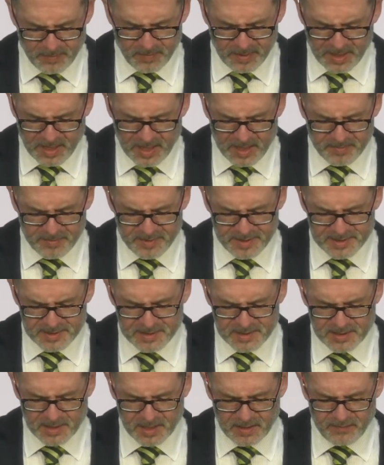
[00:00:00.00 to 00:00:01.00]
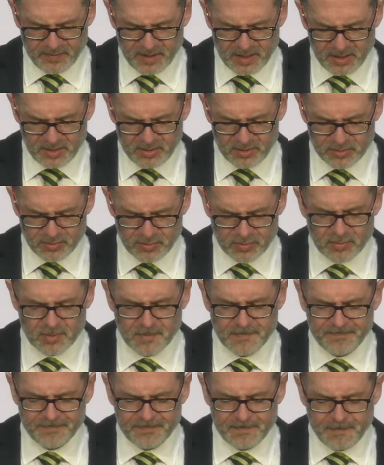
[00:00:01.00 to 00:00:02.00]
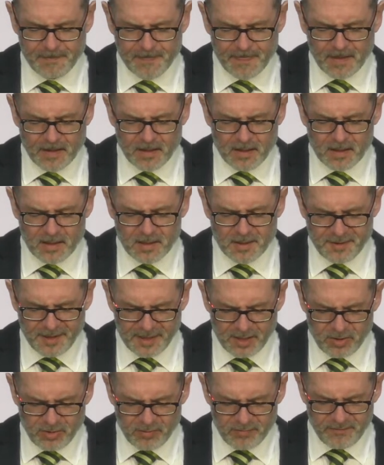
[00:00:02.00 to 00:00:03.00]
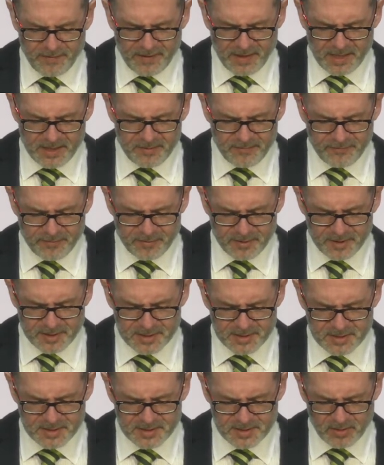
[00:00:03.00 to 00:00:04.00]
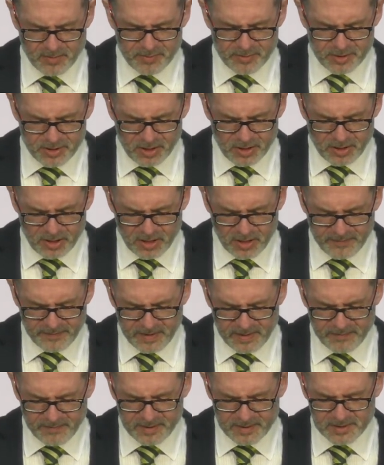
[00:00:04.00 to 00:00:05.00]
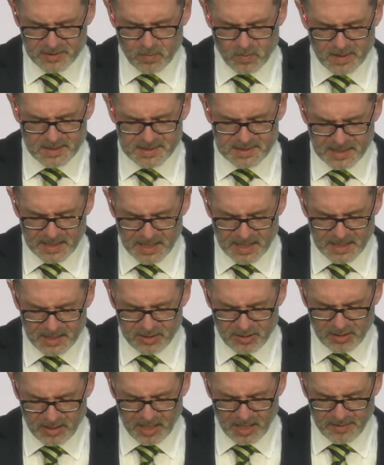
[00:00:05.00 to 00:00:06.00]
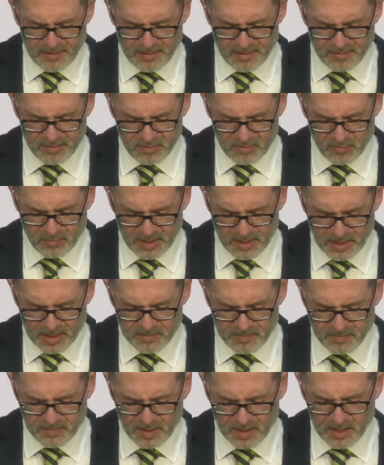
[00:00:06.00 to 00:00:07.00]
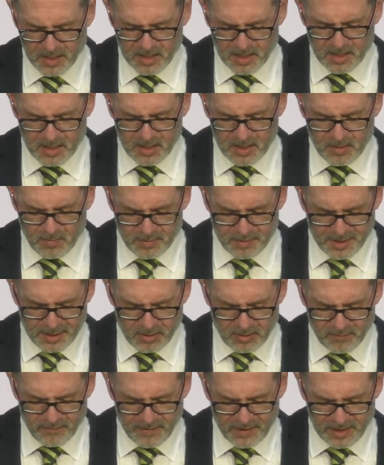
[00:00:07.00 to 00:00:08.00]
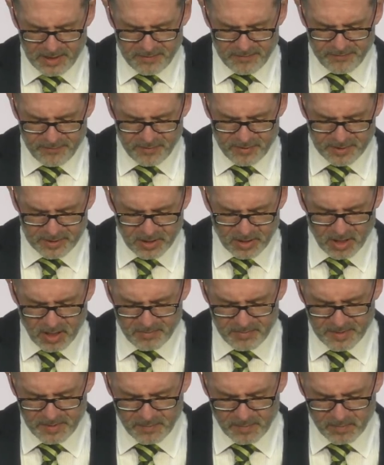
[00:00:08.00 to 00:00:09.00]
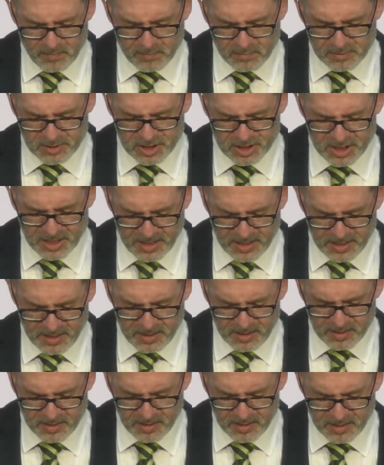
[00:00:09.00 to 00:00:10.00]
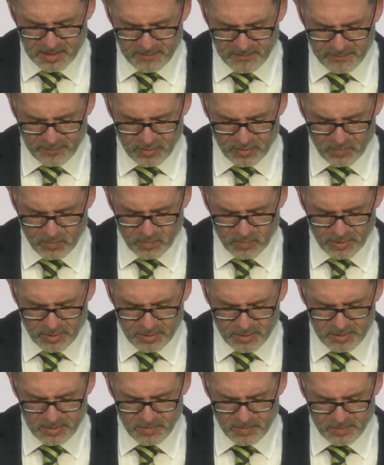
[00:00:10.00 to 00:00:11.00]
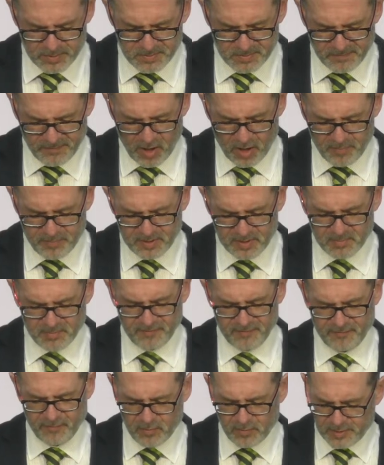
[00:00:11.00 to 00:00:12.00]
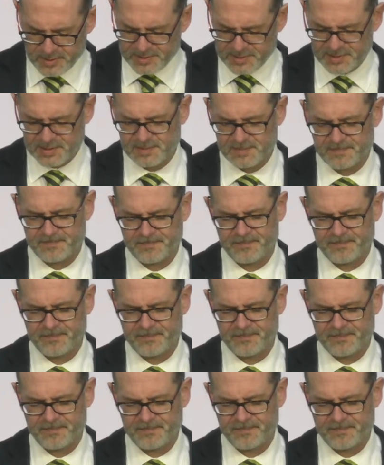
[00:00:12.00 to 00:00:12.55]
that we come this evening to thank you, Father, for this opportunity you've given us once again to gather in your name. We thank you, Father, for the time that we will share, for your word which we've opened before us.